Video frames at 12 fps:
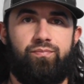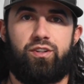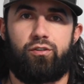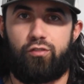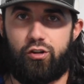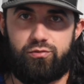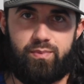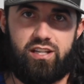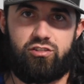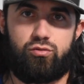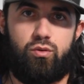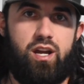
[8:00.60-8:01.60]
to first
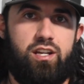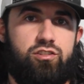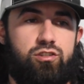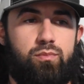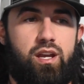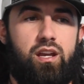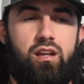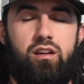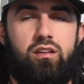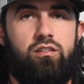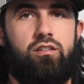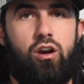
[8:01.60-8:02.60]
base twice, you may
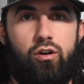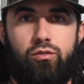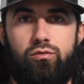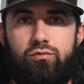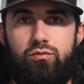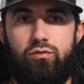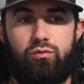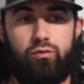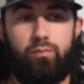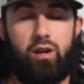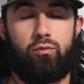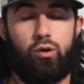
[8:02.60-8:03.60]

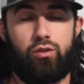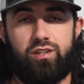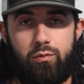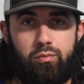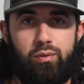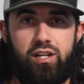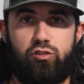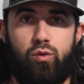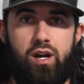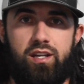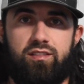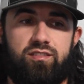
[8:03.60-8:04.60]
roll a double play
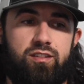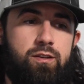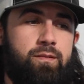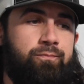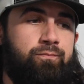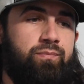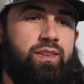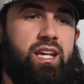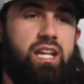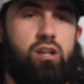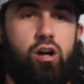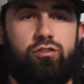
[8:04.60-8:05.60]
twice.
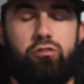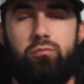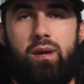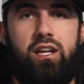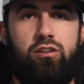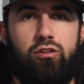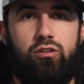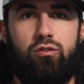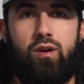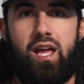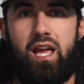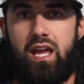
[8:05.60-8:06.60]
He also may
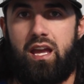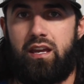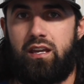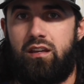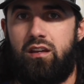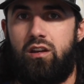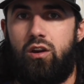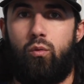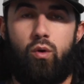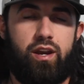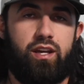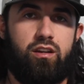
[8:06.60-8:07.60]
do a
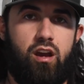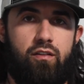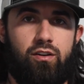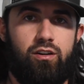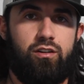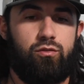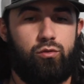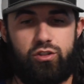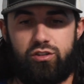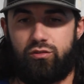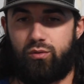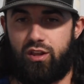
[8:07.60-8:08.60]
1 and cover,
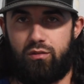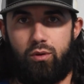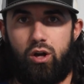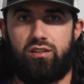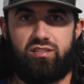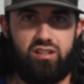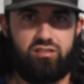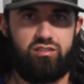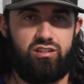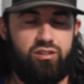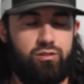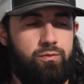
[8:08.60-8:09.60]
which is where the ball is hit to
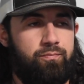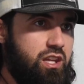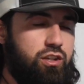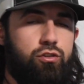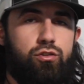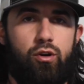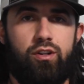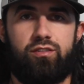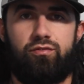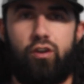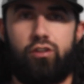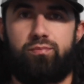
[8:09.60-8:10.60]
you. You throw it to
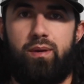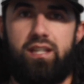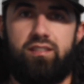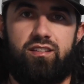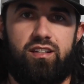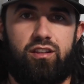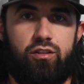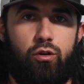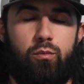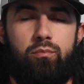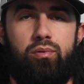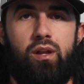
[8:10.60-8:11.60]
first base, get the
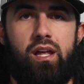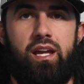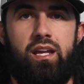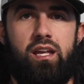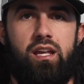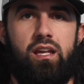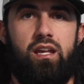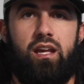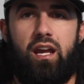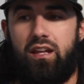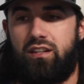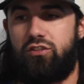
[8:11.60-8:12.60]
normal play,
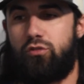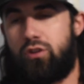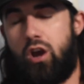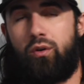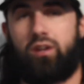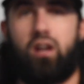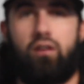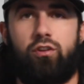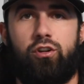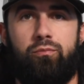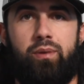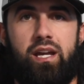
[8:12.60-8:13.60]
and then you go and cover
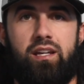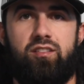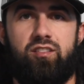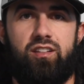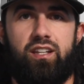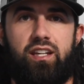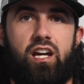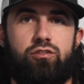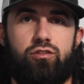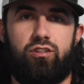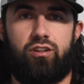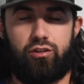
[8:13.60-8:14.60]
your base, and the
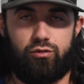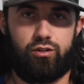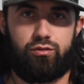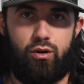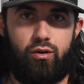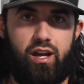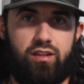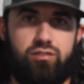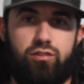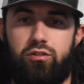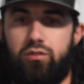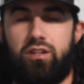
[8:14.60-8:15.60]
catcher's going to do a throw down
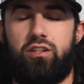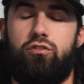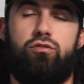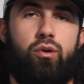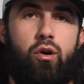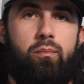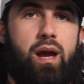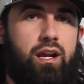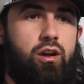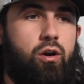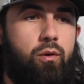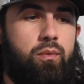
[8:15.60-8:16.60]
to you, and then you throw it back
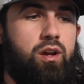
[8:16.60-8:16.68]
home.